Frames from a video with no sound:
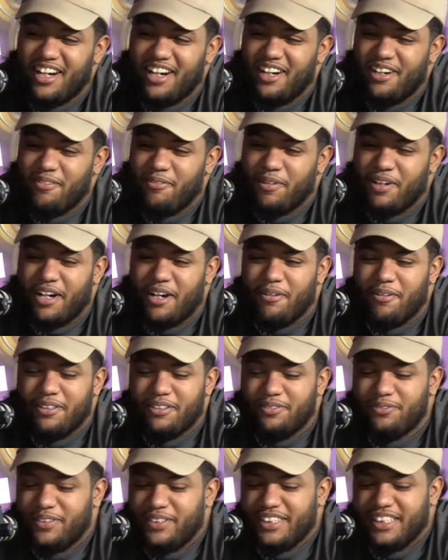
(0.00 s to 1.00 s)
when I
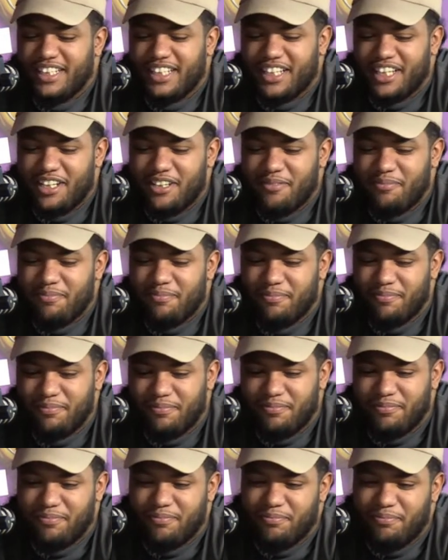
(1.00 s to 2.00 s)
was visiting him,
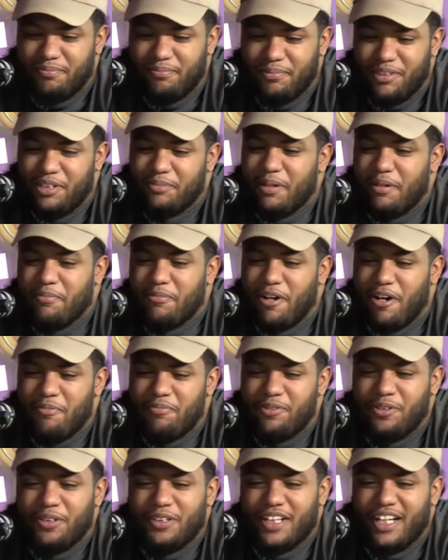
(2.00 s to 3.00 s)
me and my mom
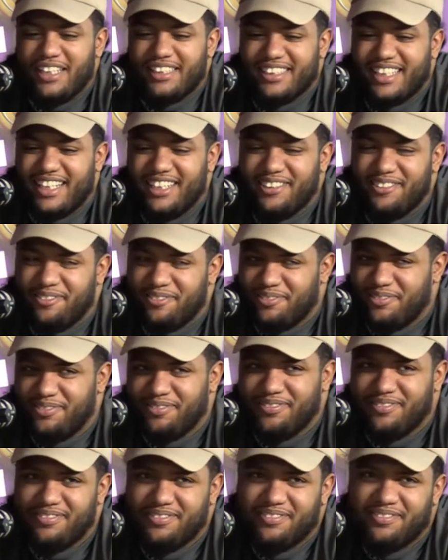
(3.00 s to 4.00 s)
realized that,
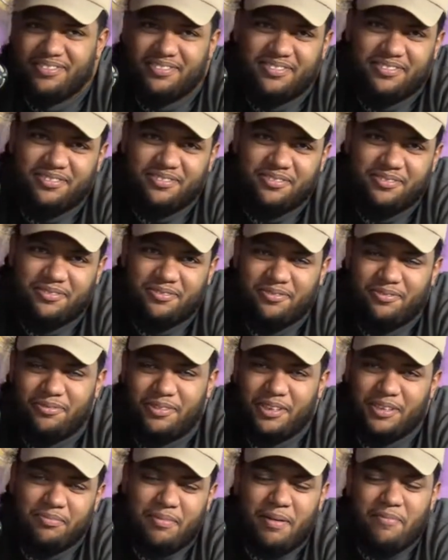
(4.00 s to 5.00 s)

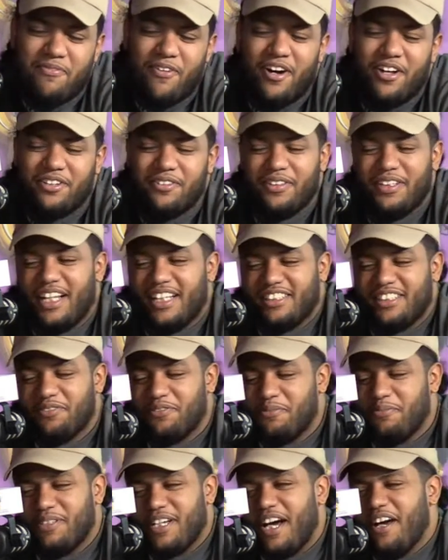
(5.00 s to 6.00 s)
well, my father realized it
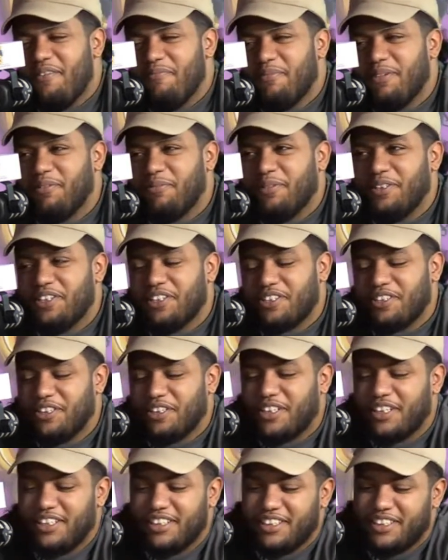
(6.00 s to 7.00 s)
from time, but we just
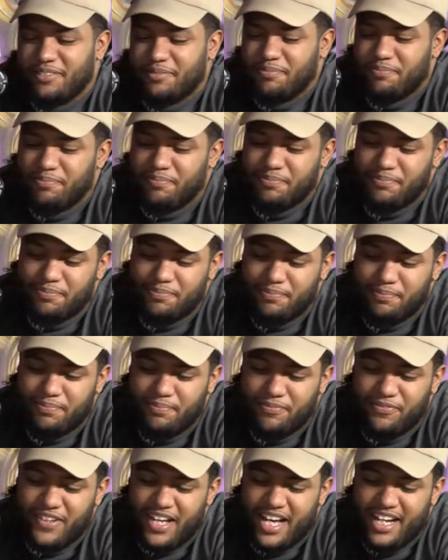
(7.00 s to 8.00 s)
took in the
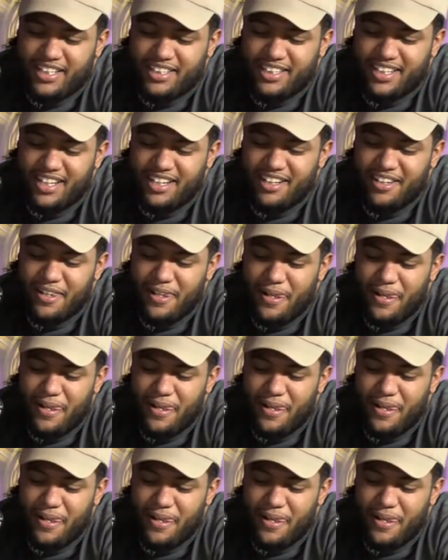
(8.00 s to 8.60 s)
fact that